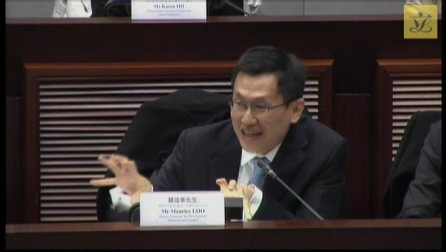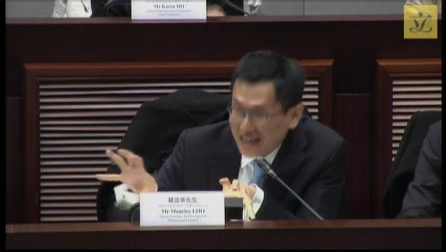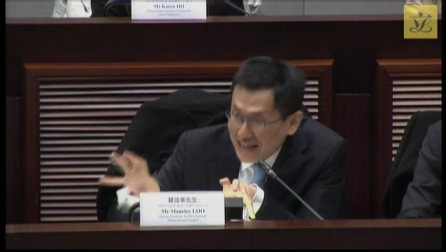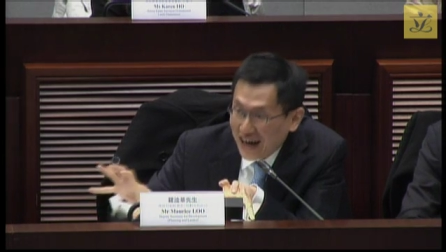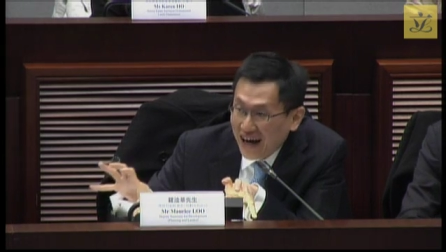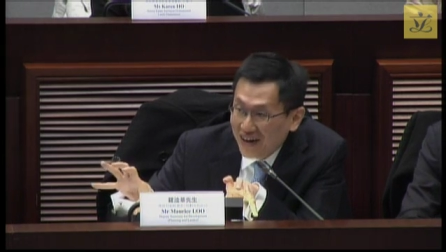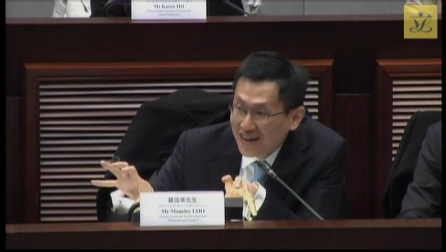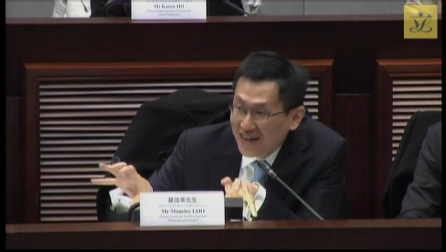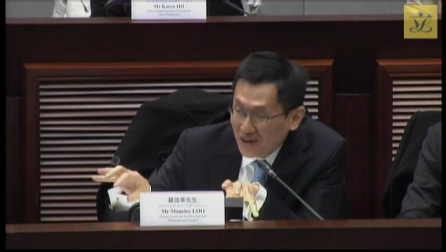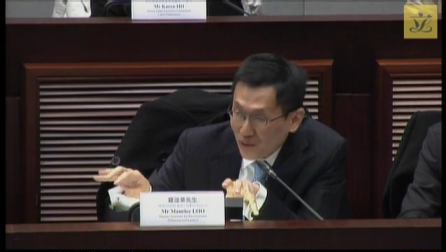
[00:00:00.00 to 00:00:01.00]
So it
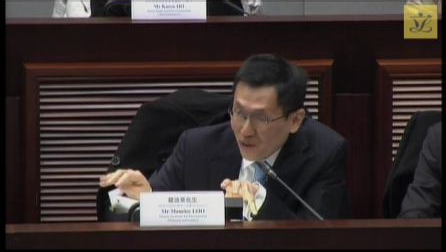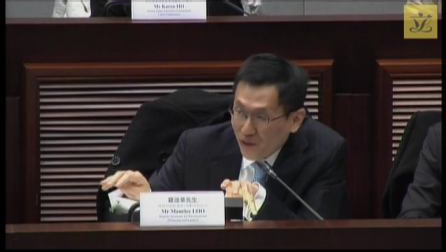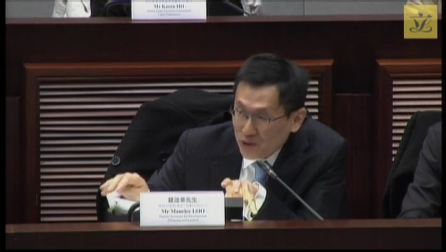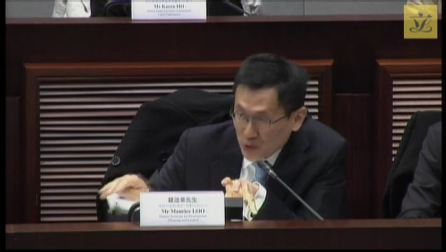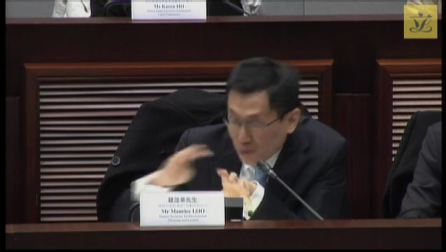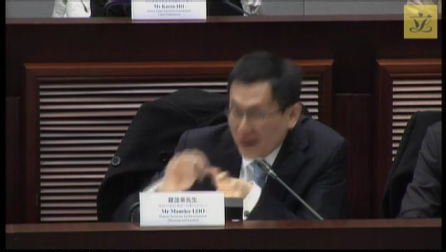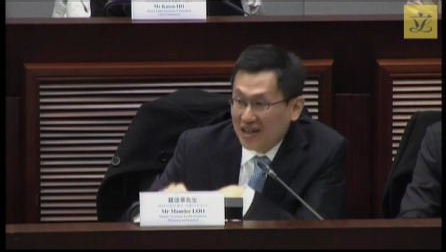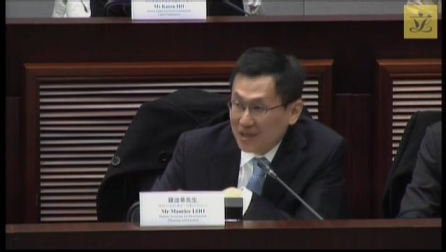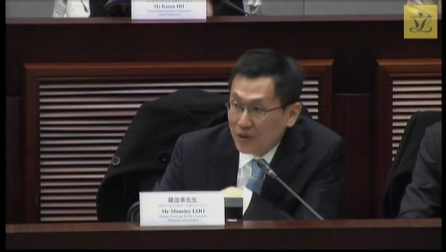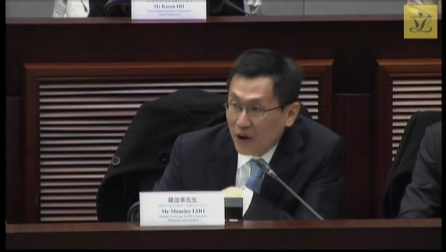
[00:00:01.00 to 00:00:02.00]
really depends
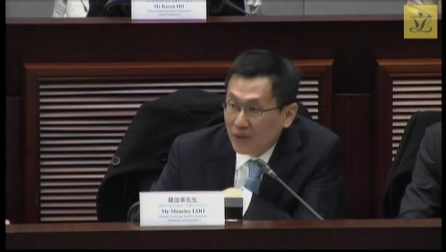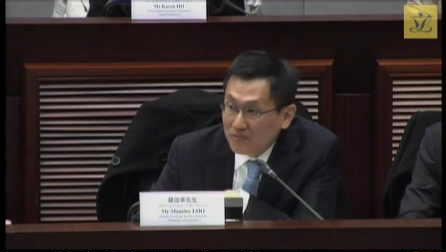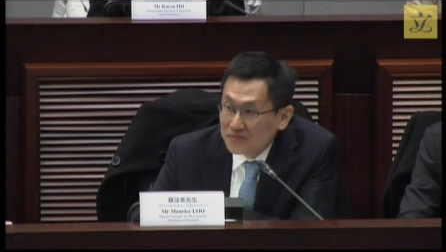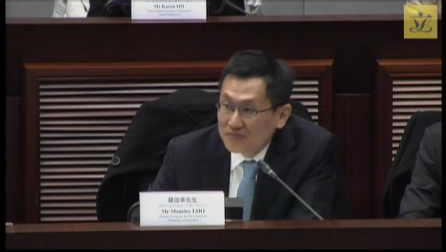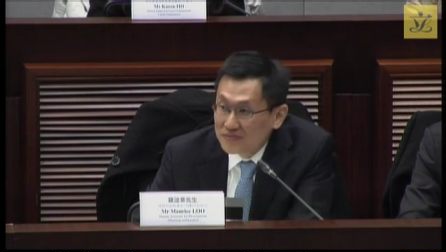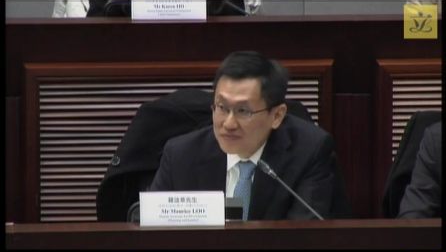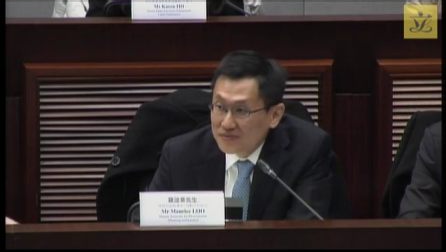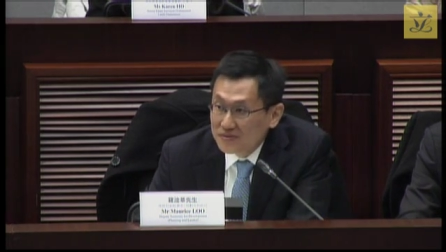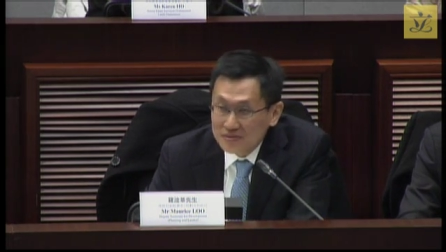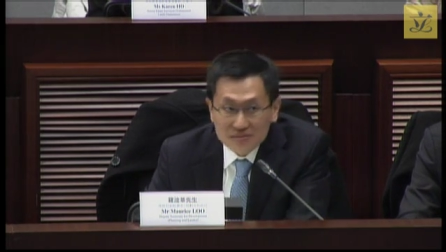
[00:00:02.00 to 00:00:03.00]
on the land
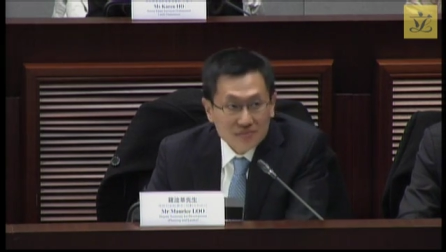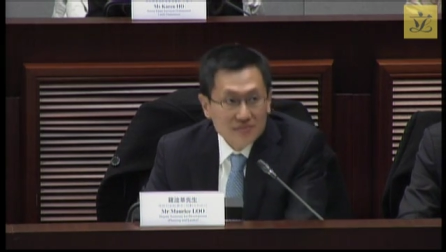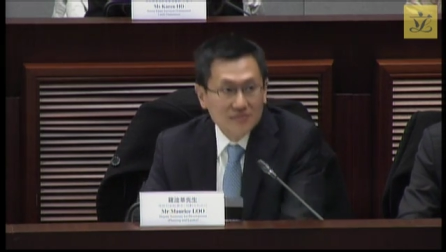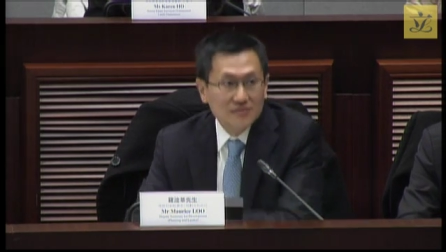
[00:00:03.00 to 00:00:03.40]
price at that